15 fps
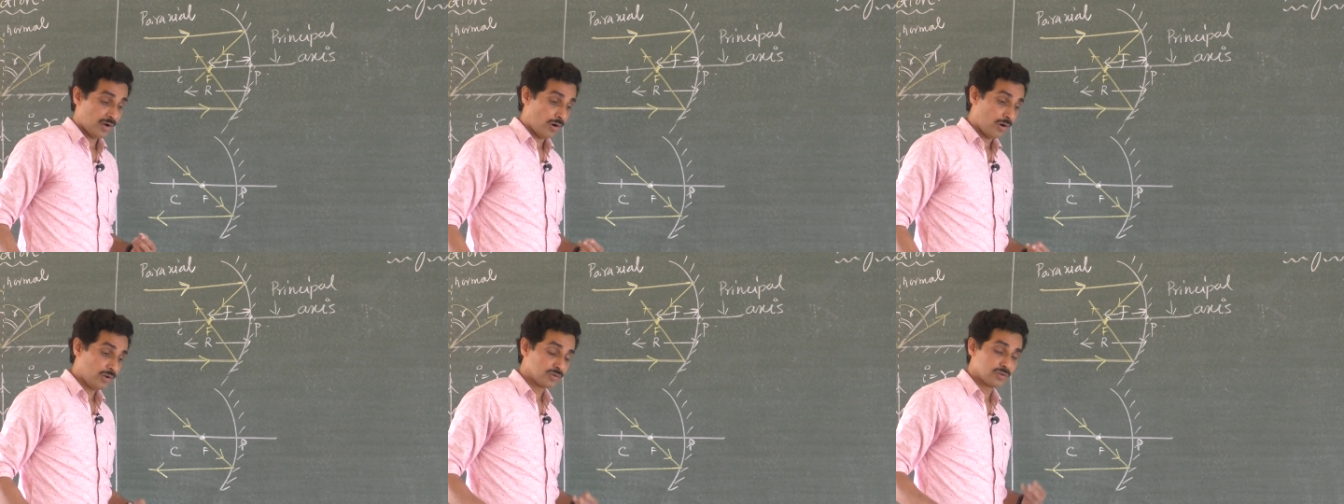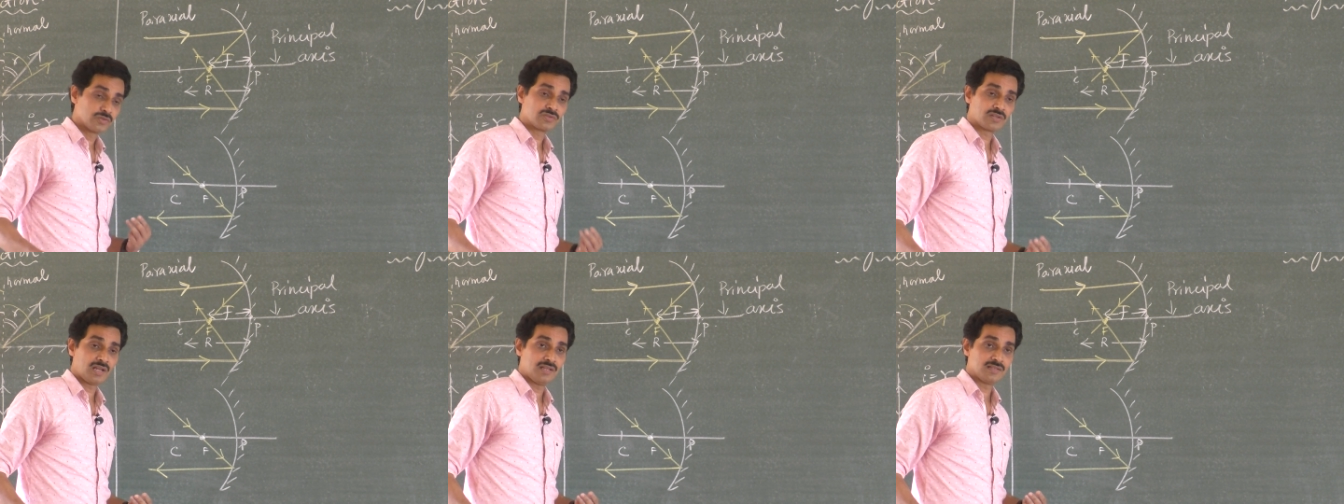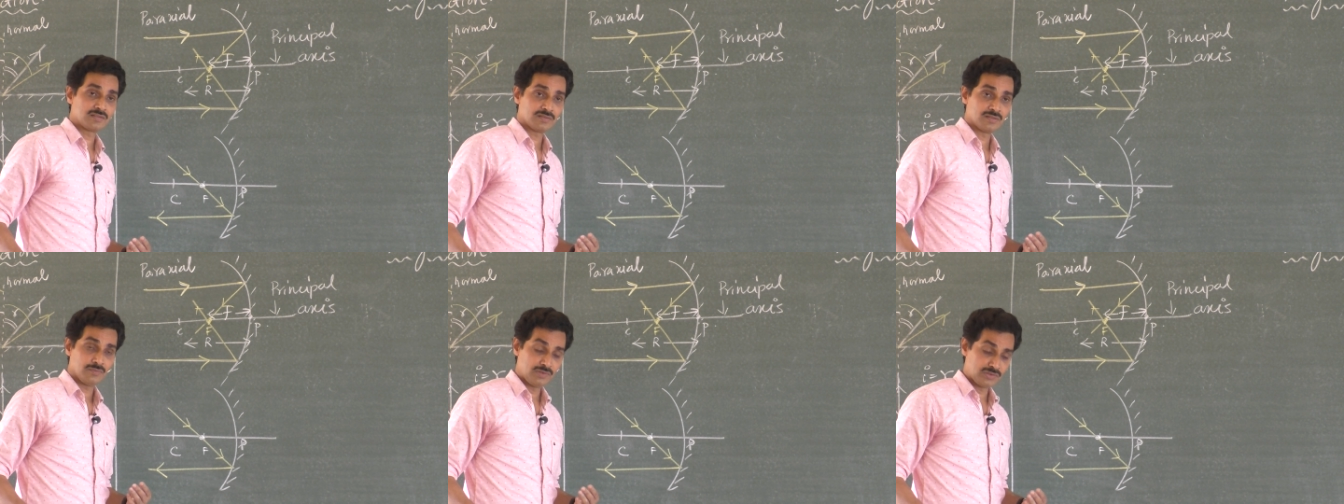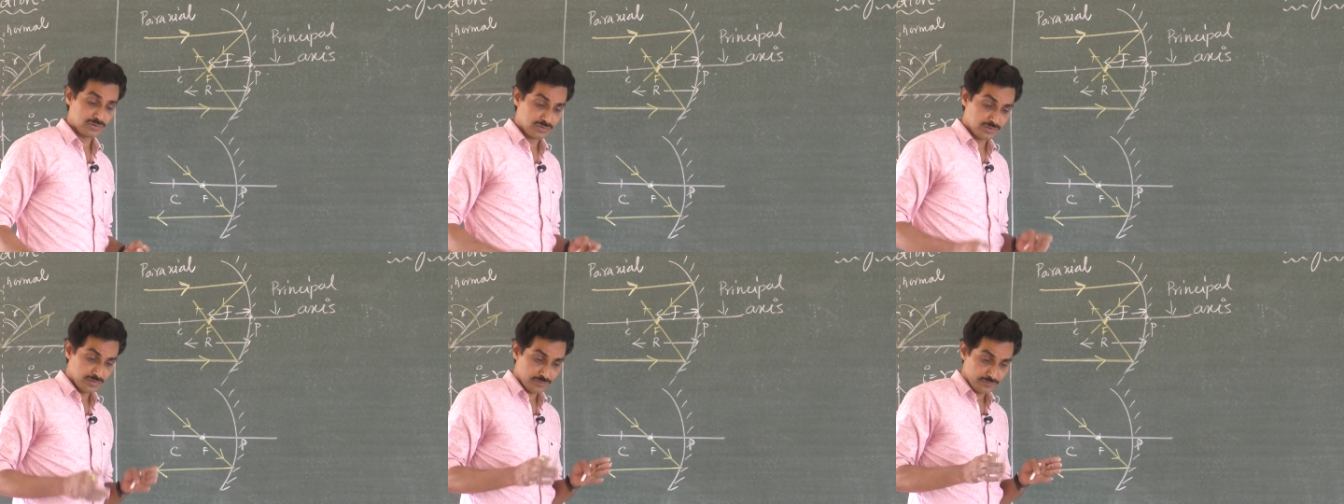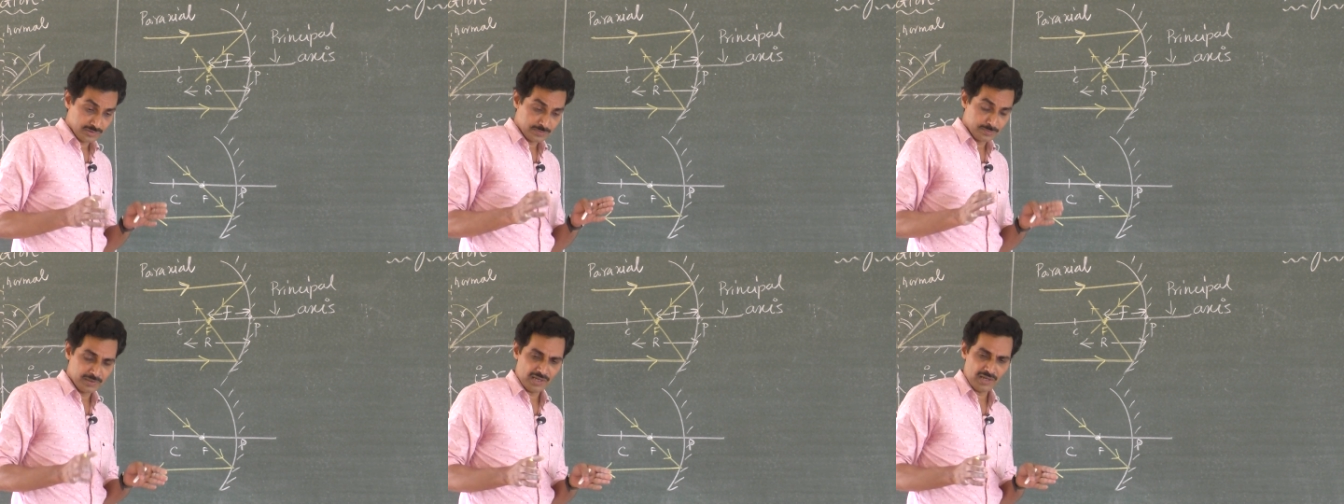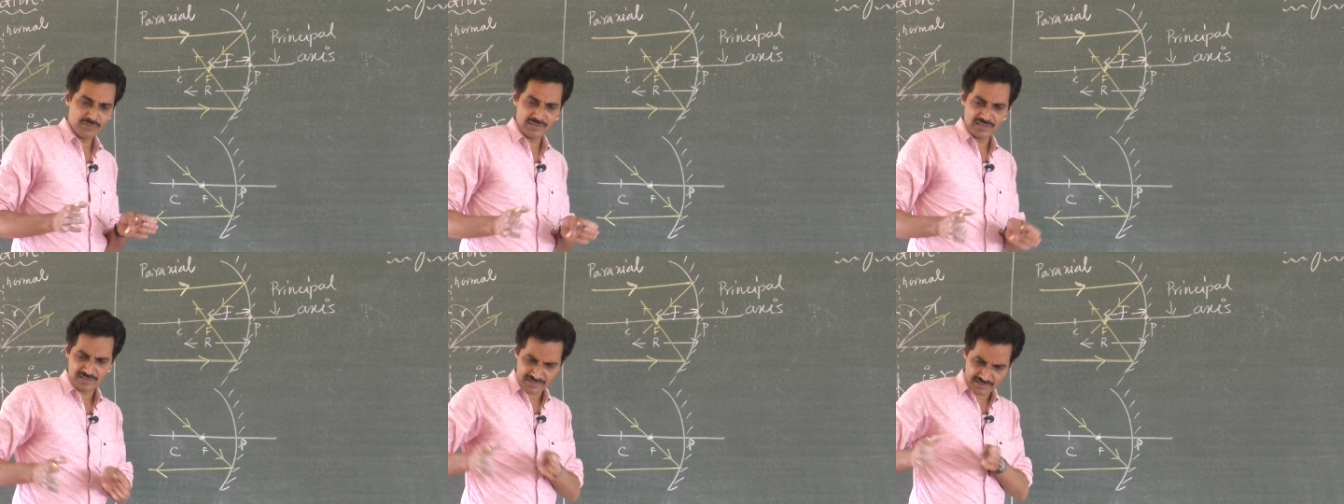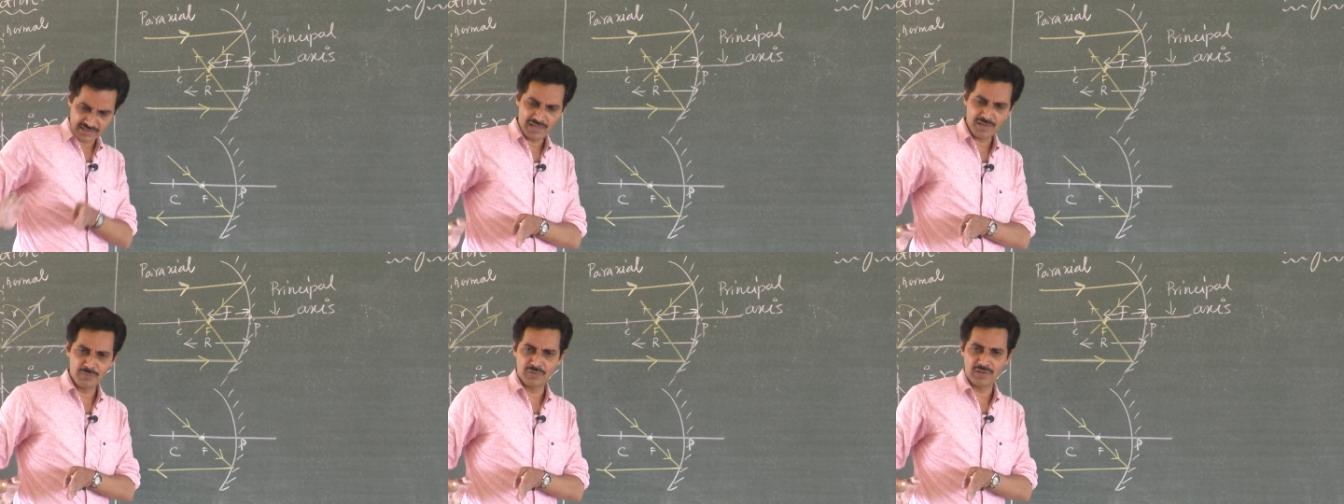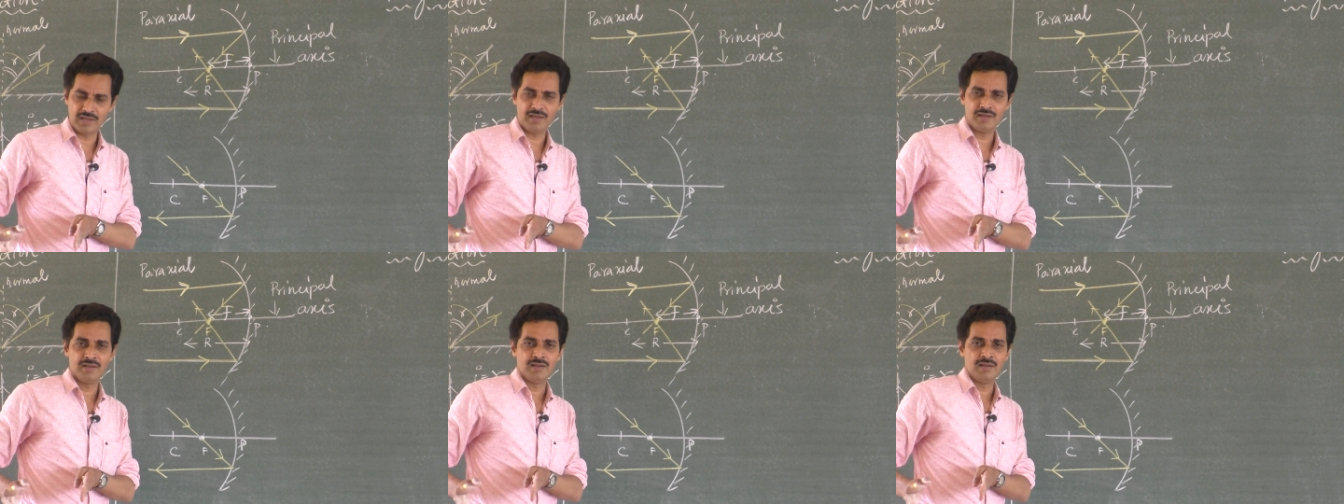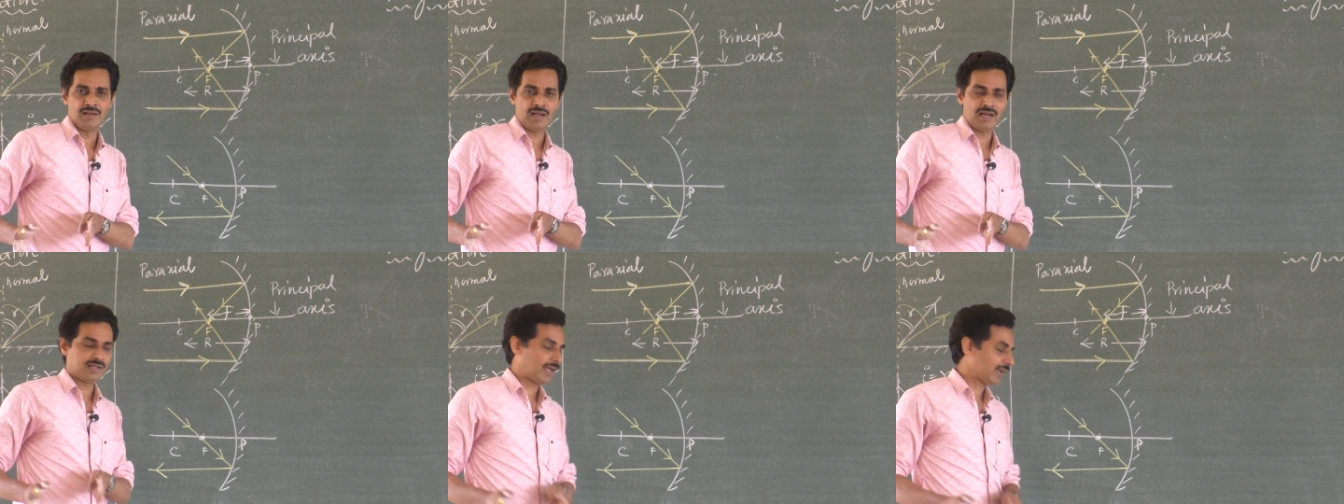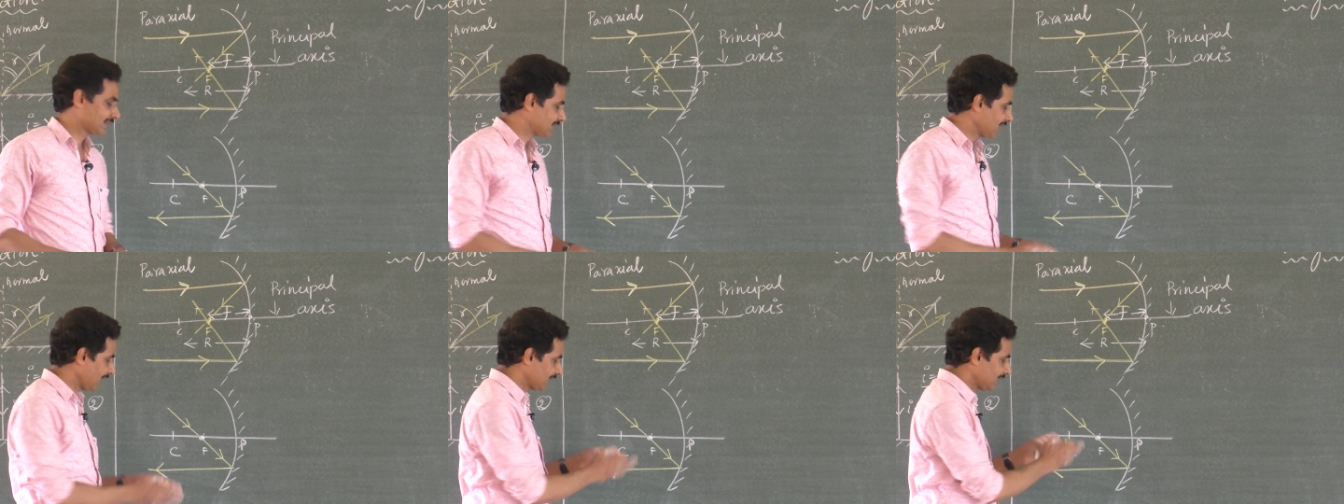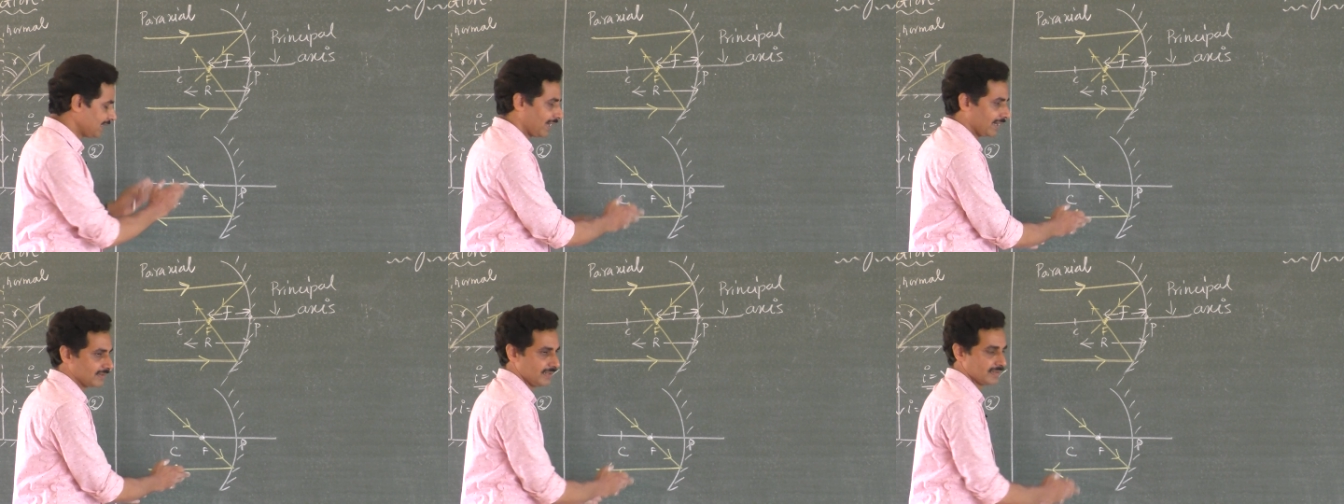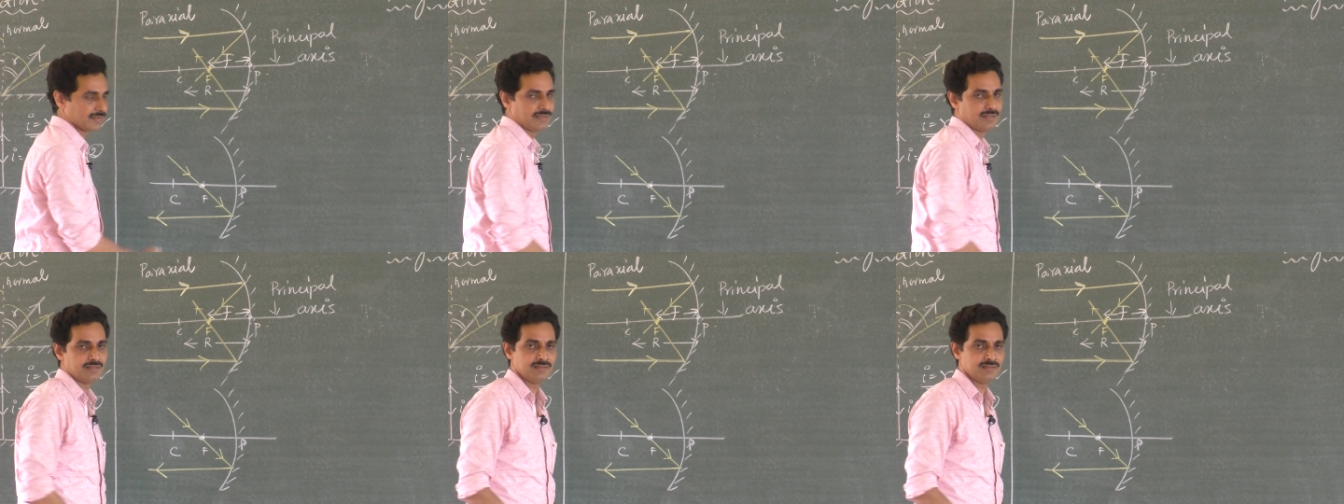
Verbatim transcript: All those rays which, which behave in the same way and exactly like this,